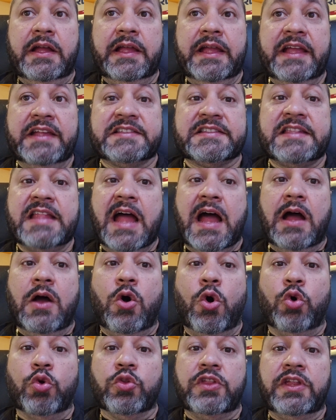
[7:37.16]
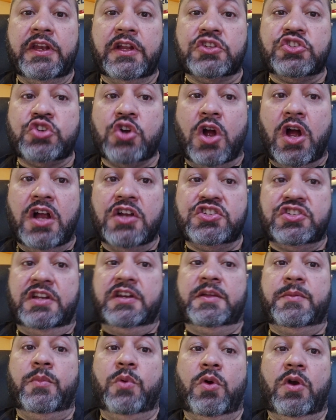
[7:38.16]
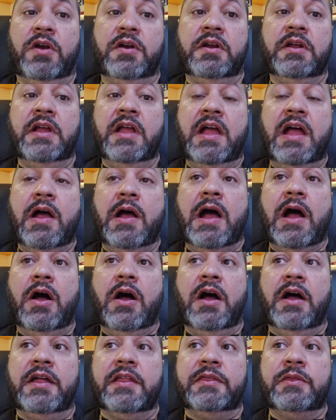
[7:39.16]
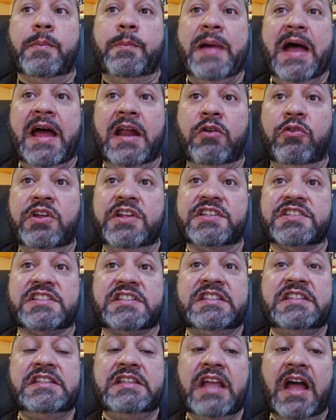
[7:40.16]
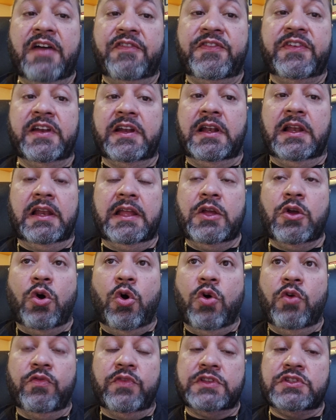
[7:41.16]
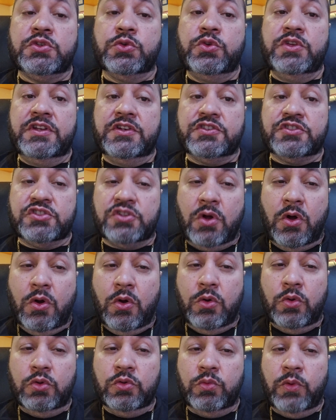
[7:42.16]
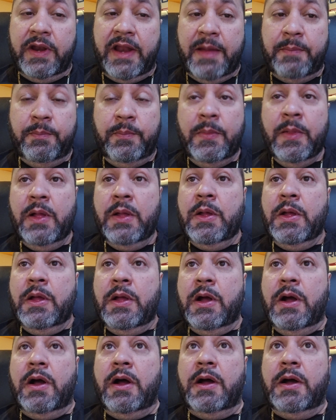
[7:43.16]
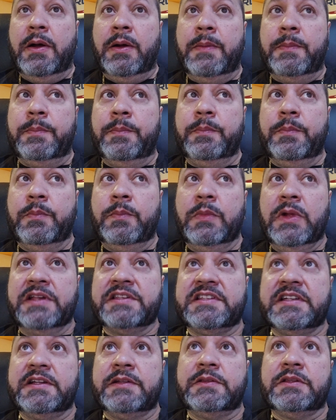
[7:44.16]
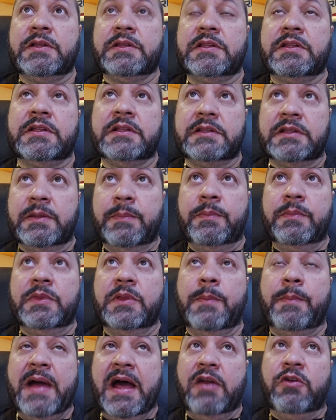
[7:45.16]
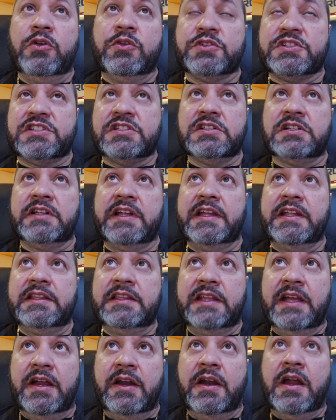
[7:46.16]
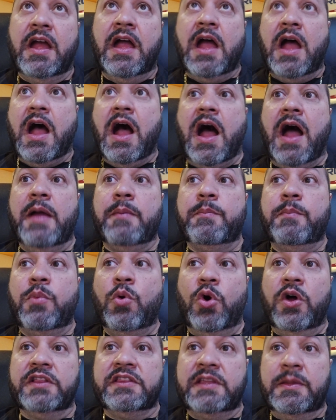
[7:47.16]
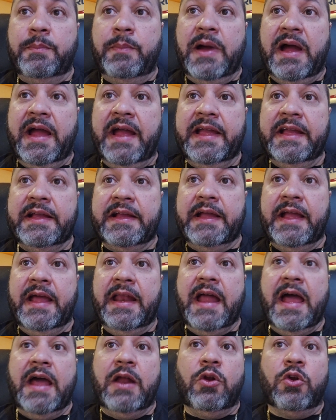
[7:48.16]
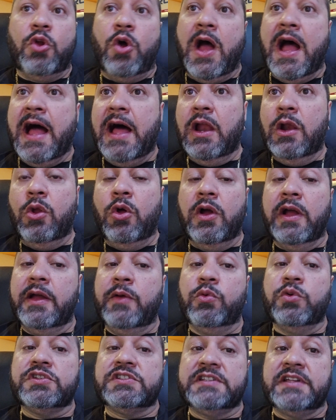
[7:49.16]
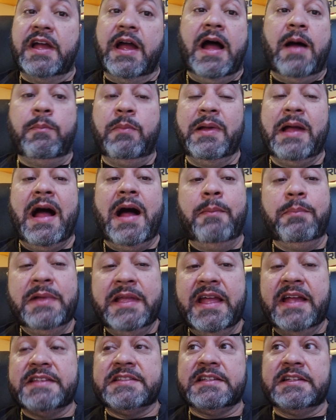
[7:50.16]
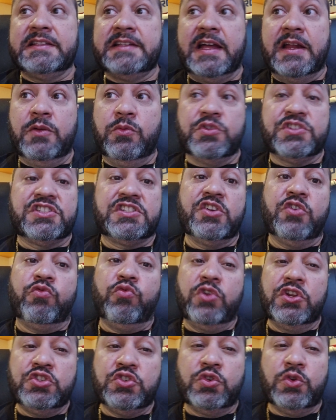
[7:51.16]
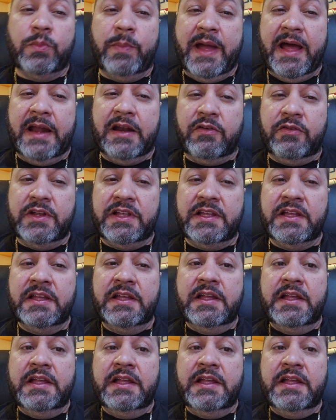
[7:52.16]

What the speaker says: is not holding a charge anymore. The battery is definitely over 2 years old. When let's see, the battery was still in there. I bought the bike, and I don't know how long it was there. I'm guessing that it was the original battery